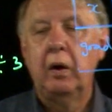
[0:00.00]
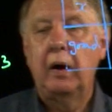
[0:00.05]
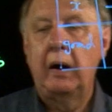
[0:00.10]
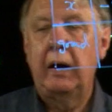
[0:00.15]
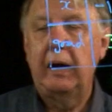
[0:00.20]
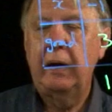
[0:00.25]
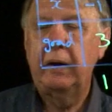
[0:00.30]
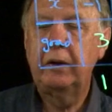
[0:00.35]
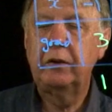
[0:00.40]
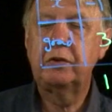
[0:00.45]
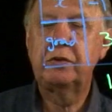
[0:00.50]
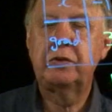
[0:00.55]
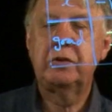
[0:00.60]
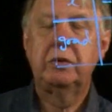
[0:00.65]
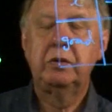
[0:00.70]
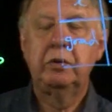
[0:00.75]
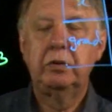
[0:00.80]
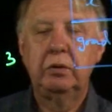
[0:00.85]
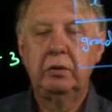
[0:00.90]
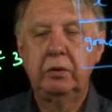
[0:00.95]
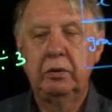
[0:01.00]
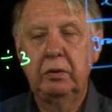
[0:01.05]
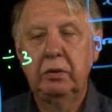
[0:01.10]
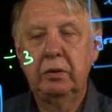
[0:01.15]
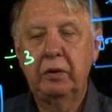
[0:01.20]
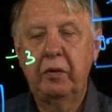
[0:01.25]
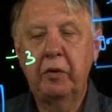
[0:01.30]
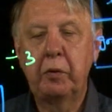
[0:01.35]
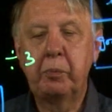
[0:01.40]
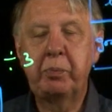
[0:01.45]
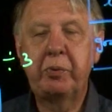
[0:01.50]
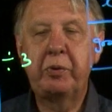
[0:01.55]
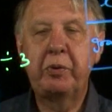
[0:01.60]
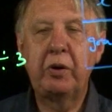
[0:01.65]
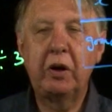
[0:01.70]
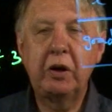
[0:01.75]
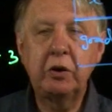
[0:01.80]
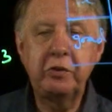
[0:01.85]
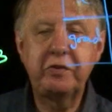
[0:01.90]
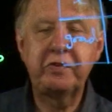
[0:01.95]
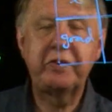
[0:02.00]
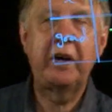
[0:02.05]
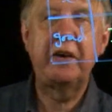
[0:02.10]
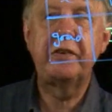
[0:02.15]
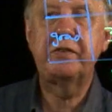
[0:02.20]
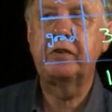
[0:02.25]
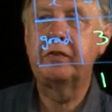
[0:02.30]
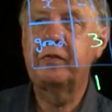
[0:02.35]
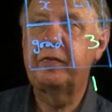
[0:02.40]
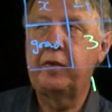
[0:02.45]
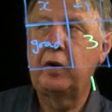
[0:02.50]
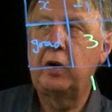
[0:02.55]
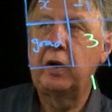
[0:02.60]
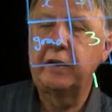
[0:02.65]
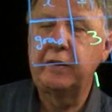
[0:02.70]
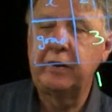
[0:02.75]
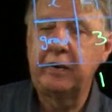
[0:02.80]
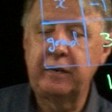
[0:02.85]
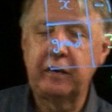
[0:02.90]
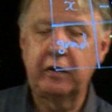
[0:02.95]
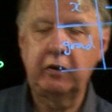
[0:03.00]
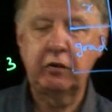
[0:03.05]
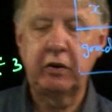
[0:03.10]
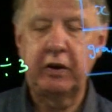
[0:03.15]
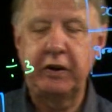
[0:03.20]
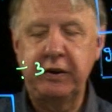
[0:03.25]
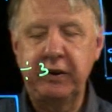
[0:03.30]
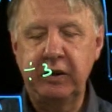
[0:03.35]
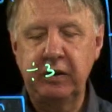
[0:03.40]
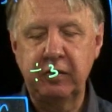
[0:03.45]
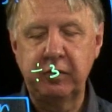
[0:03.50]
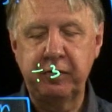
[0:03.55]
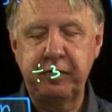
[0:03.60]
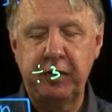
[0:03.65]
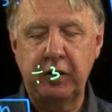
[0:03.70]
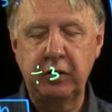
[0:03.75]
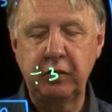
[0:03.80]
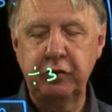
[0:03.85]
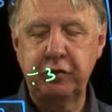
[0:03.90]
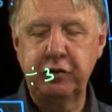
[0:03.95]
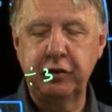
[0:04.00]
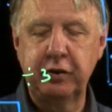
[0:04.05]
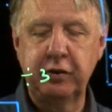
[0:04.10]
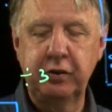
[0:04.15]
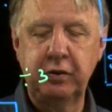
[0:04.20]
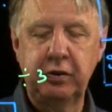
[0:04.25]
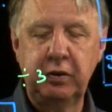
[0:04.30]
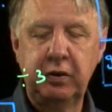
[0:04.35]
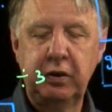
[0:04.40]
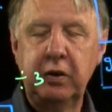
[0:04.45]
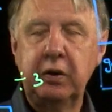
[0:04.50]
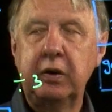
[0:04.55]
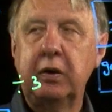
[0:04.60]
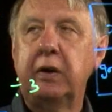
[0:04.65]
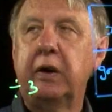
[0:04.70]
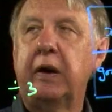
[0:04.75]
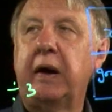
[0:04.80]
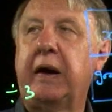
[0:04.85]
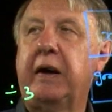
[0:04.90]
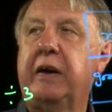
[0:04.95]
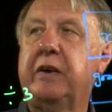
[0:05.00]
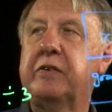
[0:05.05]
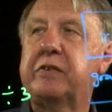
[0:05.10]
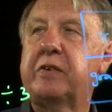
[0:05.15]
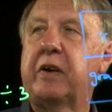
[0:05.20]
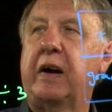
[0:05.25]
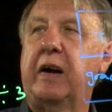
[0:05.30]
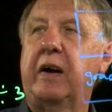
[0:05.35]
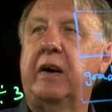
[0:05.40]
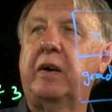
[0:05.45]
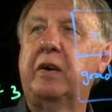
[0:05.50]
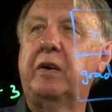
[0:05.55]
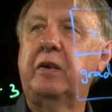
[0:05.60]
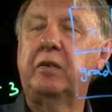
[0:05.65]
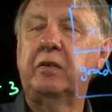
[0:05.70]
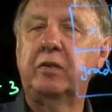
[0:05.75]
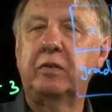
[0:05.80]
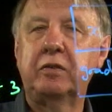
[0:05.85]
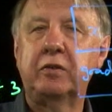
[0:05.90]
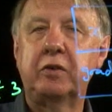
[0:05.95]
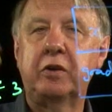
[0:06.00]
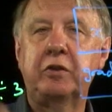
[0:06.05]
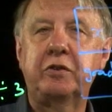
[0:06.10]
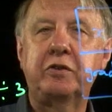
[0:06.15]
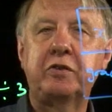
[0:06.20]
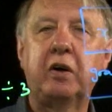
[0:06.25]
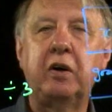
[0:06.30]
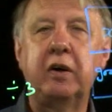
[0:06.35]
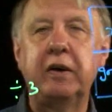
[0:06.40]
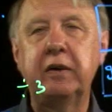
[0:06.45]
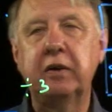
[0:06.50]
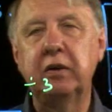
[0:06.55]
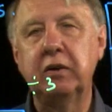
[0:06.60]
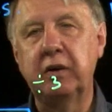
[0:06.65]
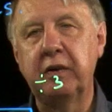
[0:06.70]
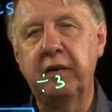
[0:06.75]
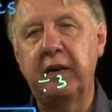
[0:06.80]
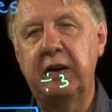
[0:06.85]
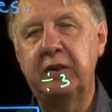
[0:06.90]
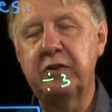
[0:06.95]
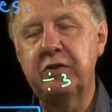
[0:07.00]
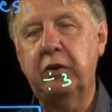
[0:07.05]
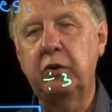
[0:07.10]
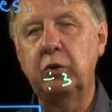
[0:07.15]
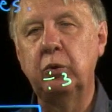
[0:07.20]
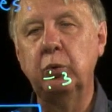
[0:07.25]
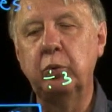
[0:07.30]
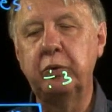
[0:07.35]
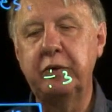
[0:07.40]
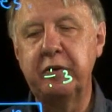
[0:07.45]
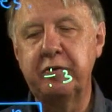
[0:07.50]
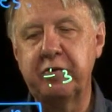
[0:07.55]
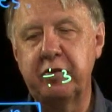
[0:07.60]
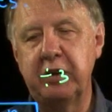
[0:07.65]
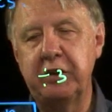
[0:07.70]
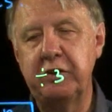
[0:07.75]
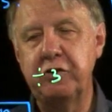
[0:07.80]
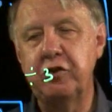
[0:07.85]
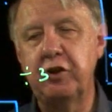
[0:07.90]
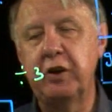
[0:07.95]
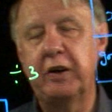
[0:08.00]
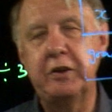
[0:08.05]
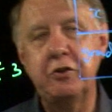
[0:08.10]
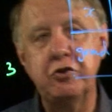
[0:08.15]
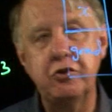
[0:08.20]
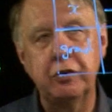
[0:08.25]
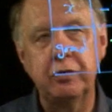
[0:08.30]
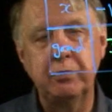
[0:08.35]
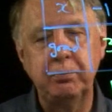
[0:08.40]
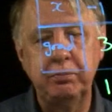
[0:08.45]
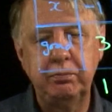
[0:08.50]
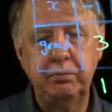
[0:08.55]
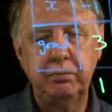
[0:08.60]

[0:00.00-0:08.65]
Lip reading: And the process of finding the gradient function is our title, that's called differentiation.